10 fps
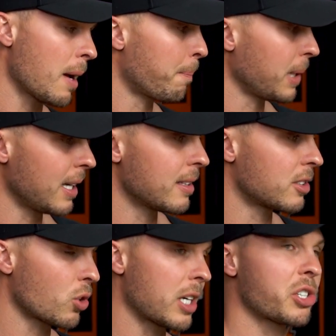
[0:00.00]
being
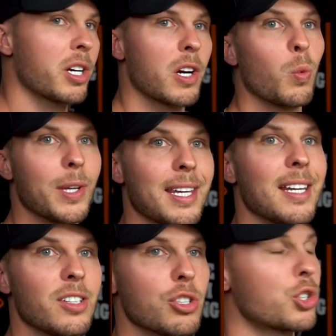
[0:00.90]
discretionary
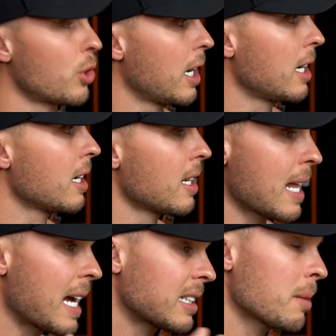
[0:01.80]
within your trading, and
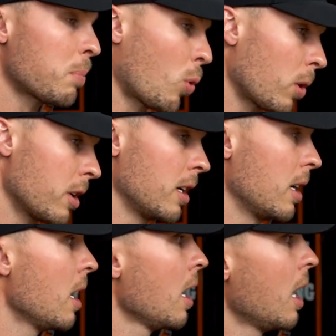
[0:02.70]
that's important